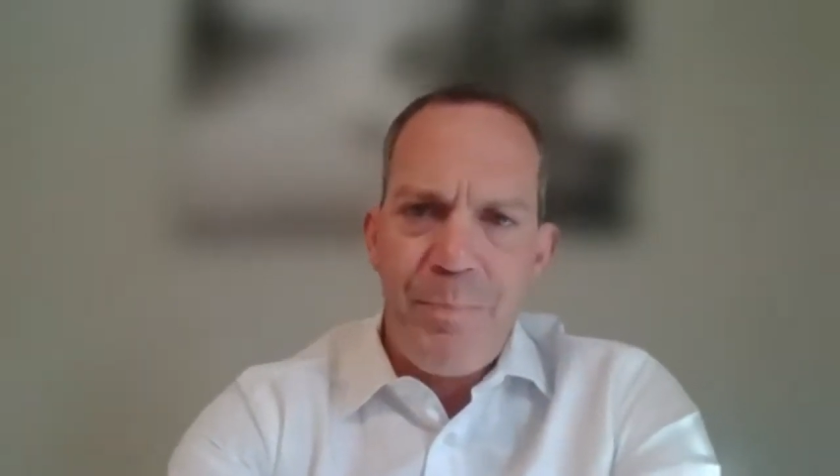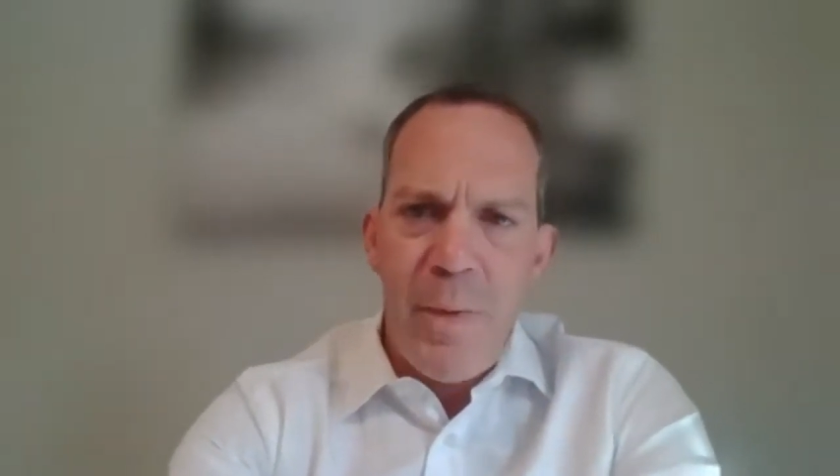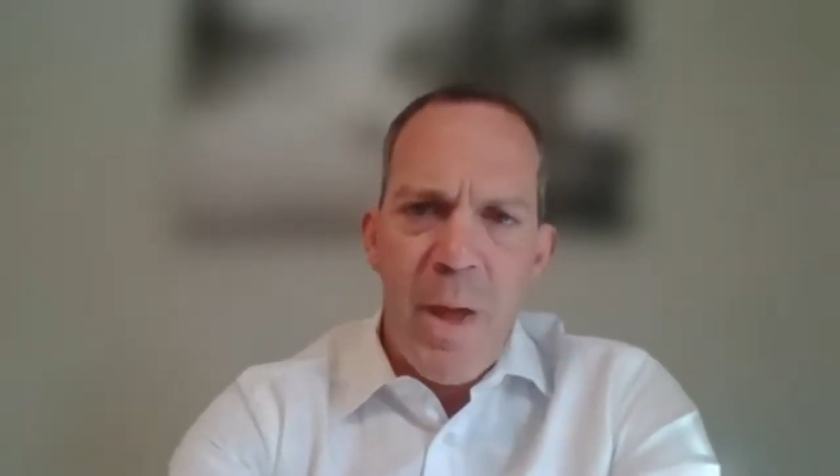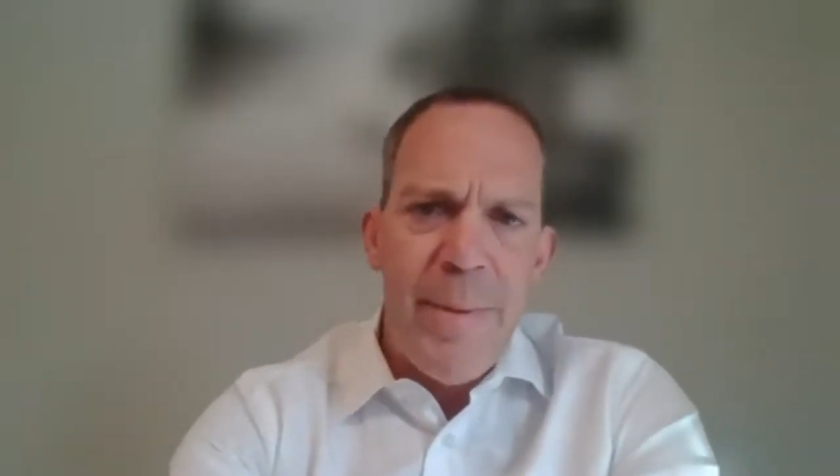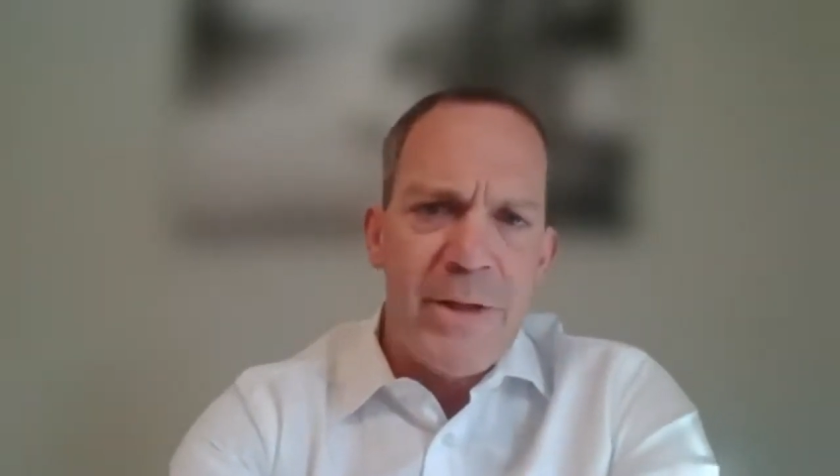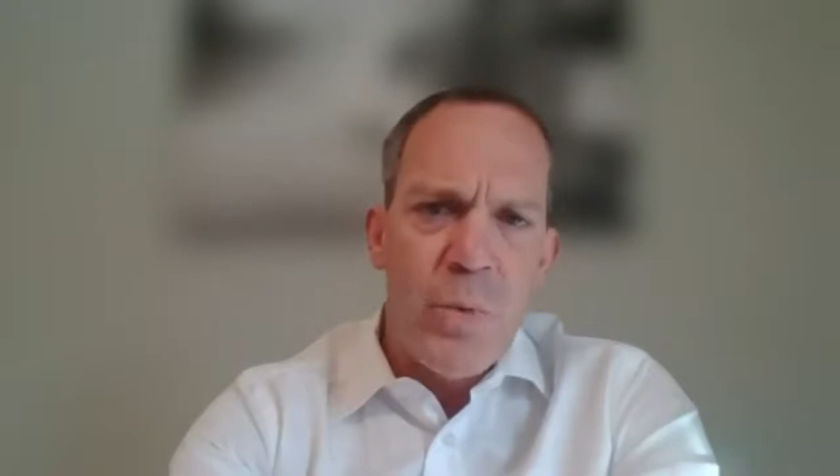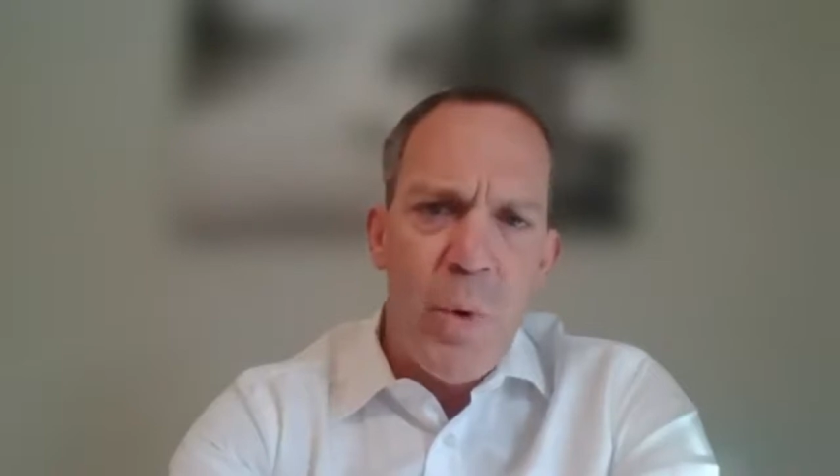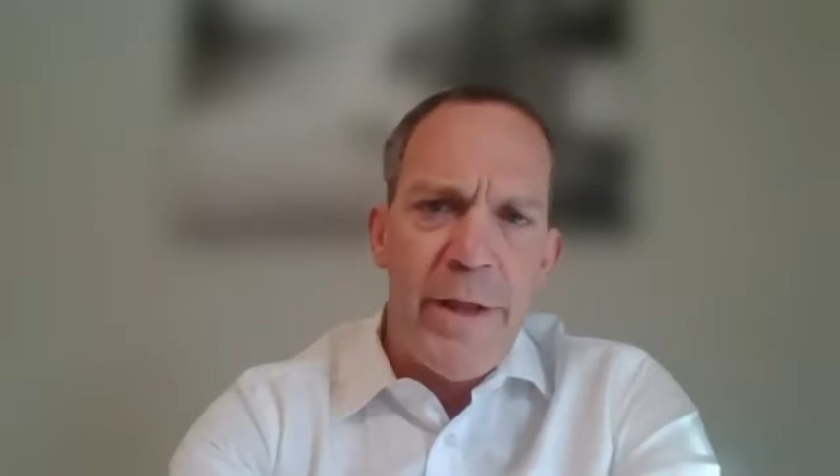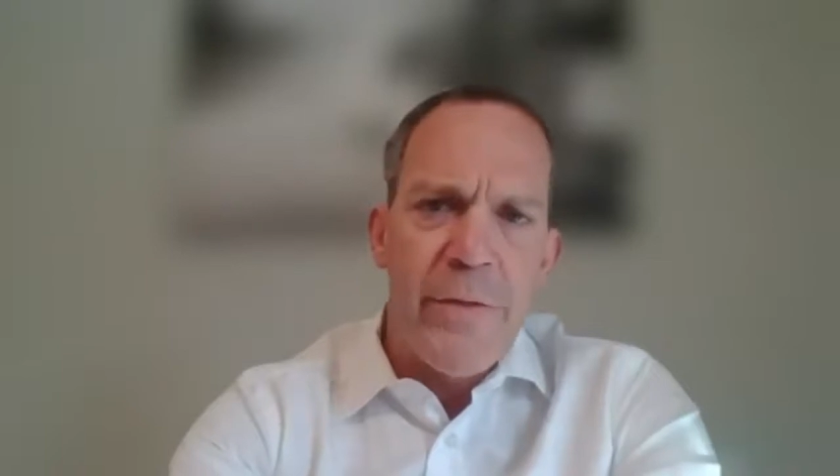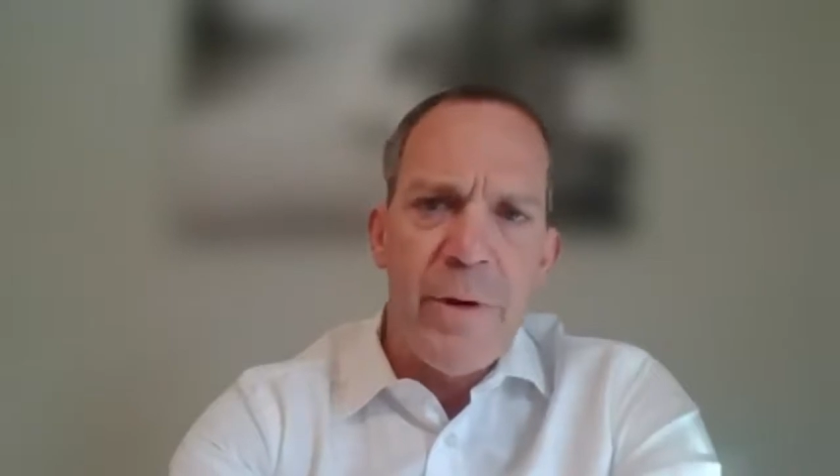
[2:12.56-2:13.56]
about
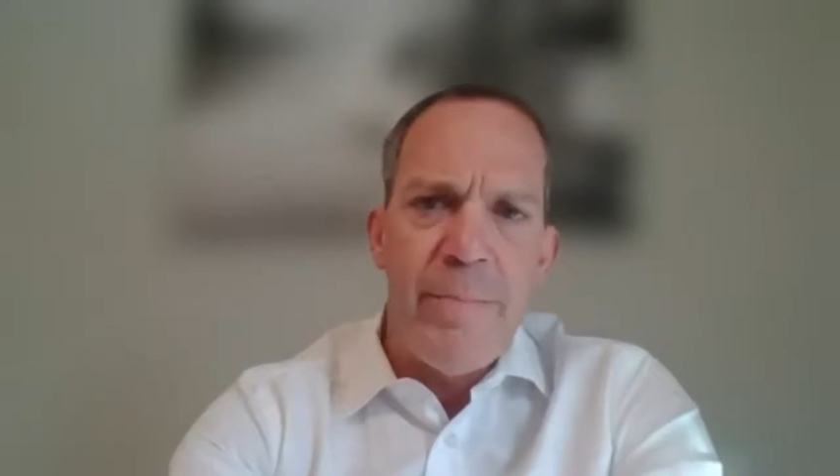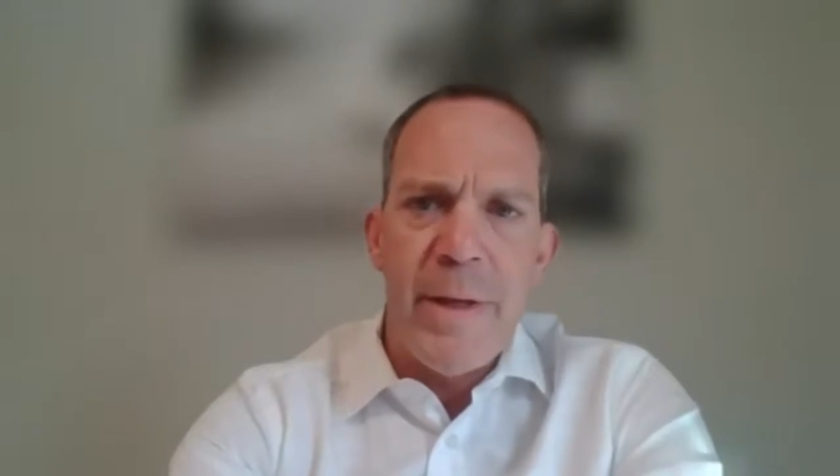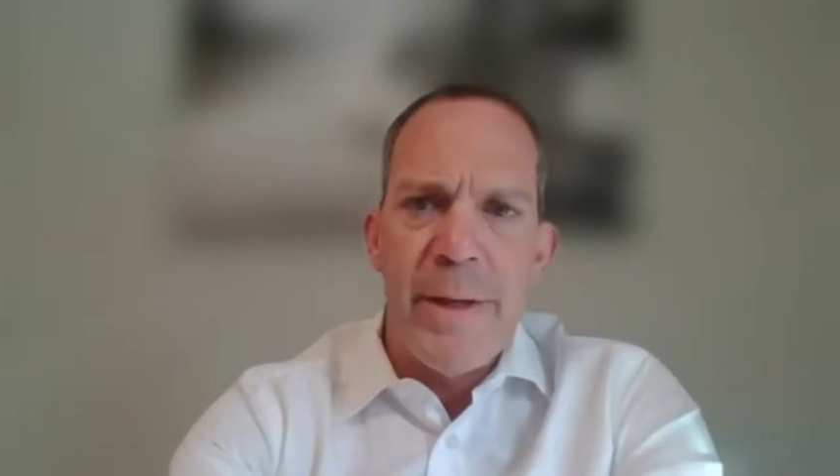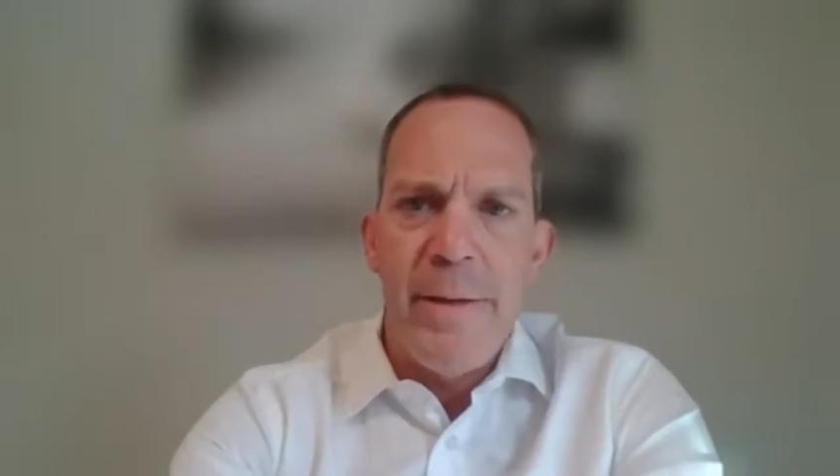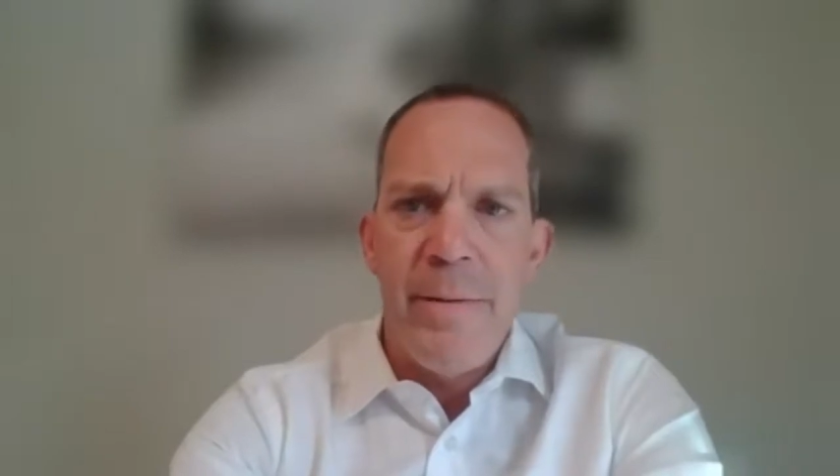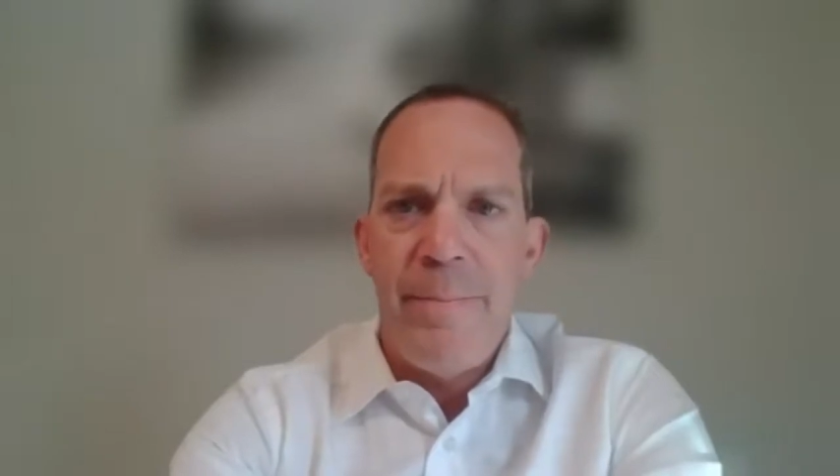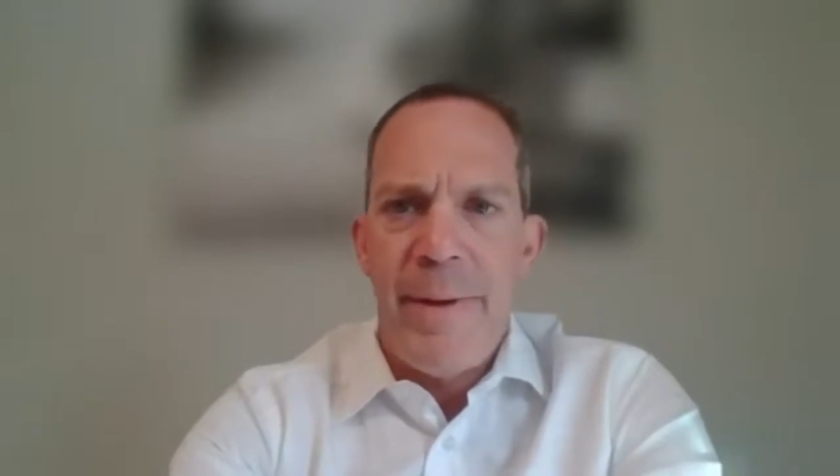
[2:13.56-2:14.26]
23 million